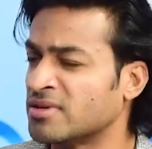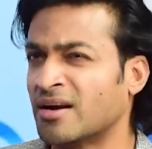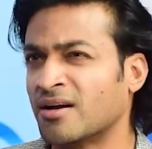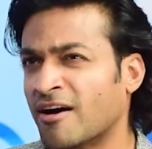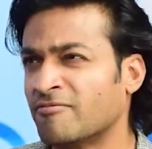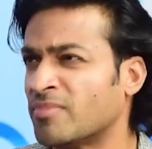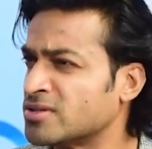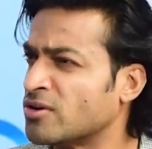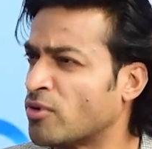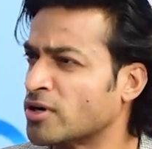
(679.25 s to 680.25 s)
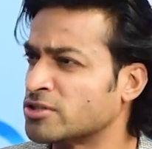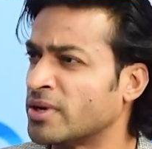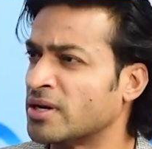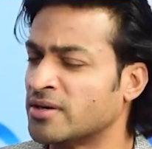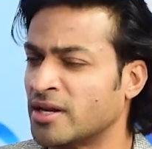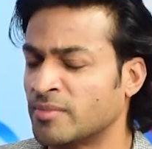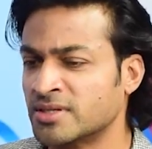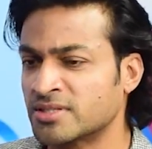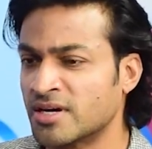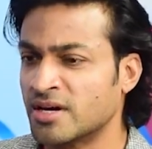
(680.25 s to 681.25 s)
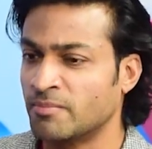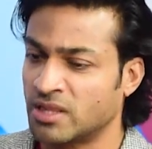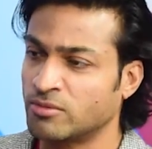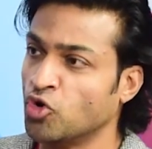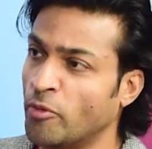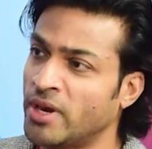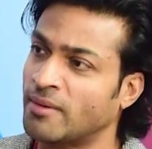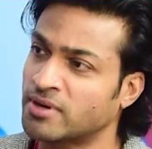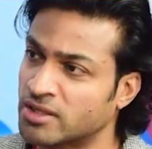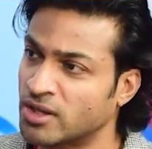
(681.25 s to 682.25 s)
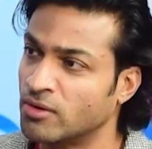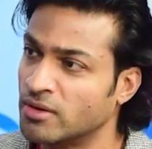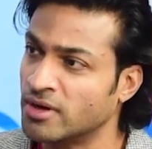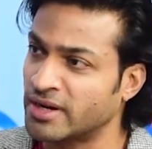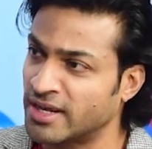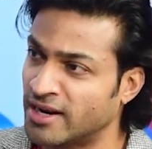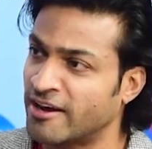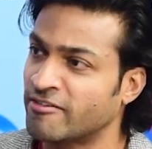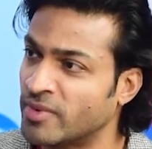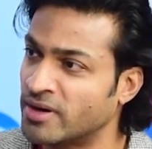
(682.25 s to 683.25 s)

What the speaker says: 10 and a half months approximately, 10 months. Matlab jo bhi aap karte ho real life